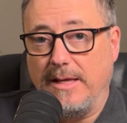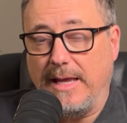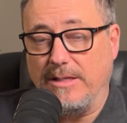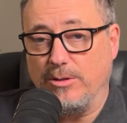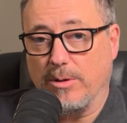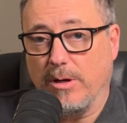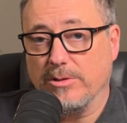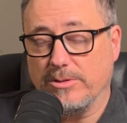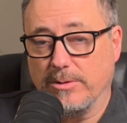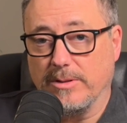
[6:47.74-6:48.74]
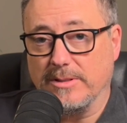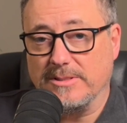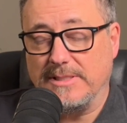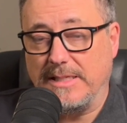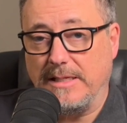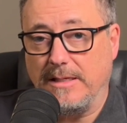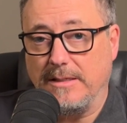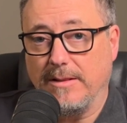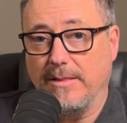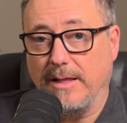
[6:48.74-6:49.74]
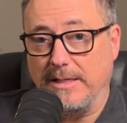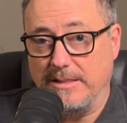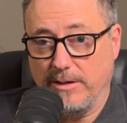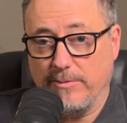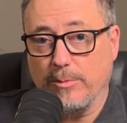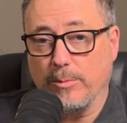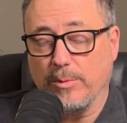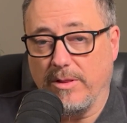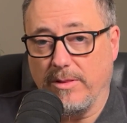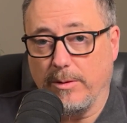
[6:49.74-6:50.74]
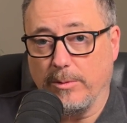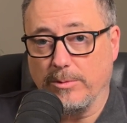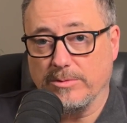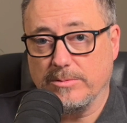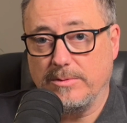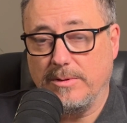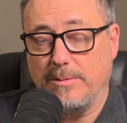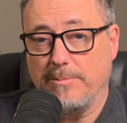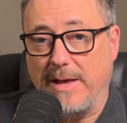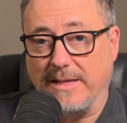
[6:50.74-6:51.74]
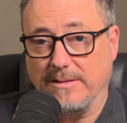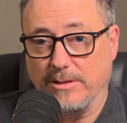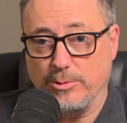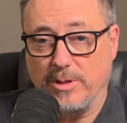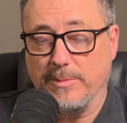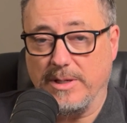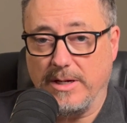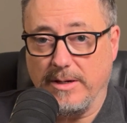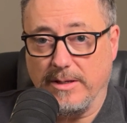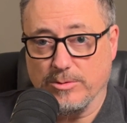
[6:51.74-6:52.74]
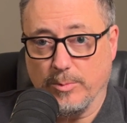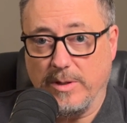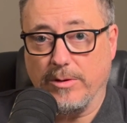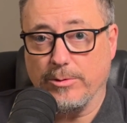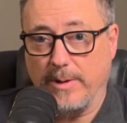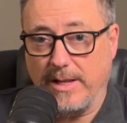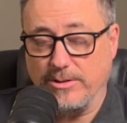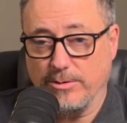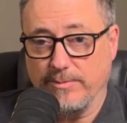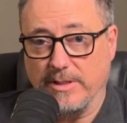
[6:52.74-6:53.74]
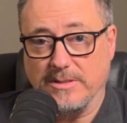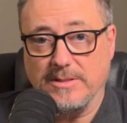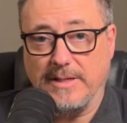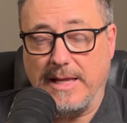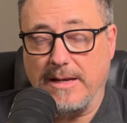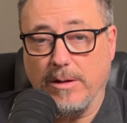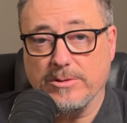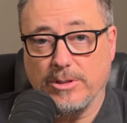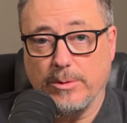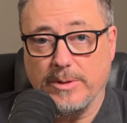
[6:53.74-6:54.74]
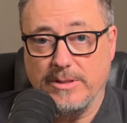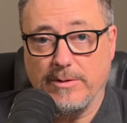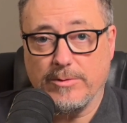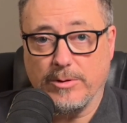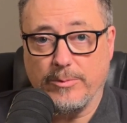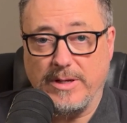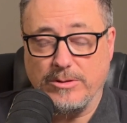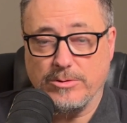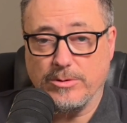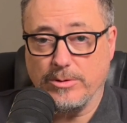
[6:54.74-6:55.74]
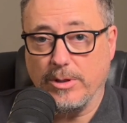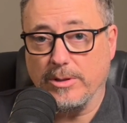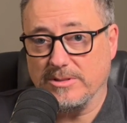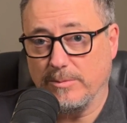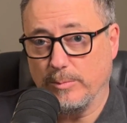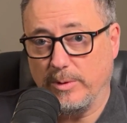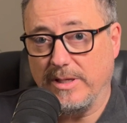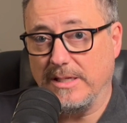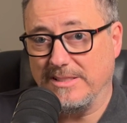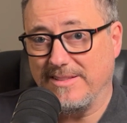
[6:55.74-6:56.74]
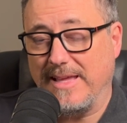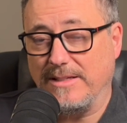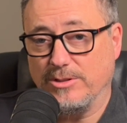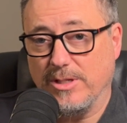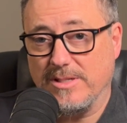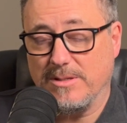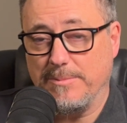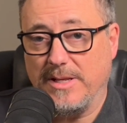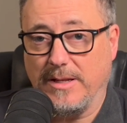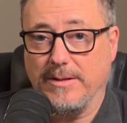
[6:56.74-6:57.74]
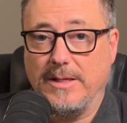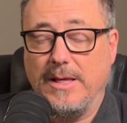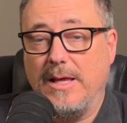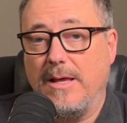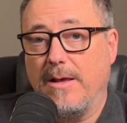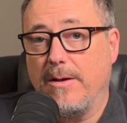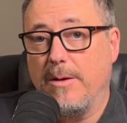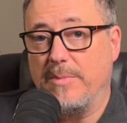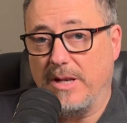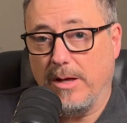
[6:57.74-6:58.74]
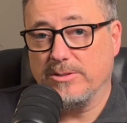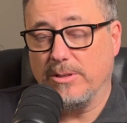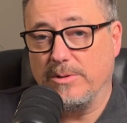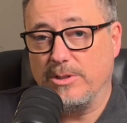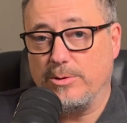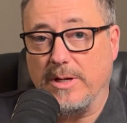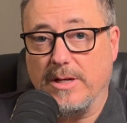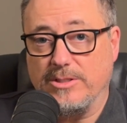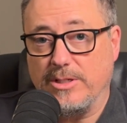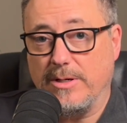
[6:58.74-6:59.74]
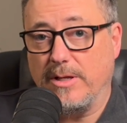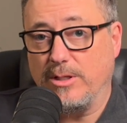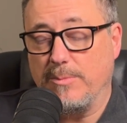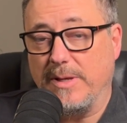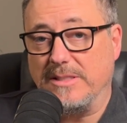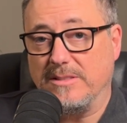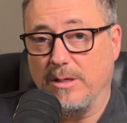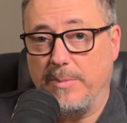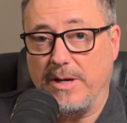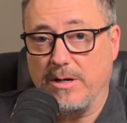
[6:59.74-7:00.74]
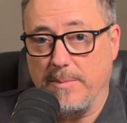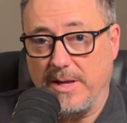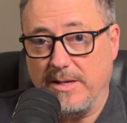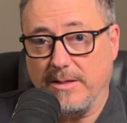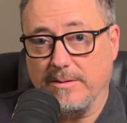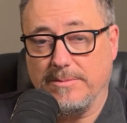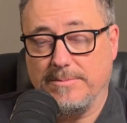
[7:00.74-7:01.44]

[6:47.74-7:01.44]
And you're also going to see a different one of those back in the treatment area as well throughout your visit, and also a different registered nurse. And we'll get into that in just a minute. But also in the triage area, you may see a paramedic,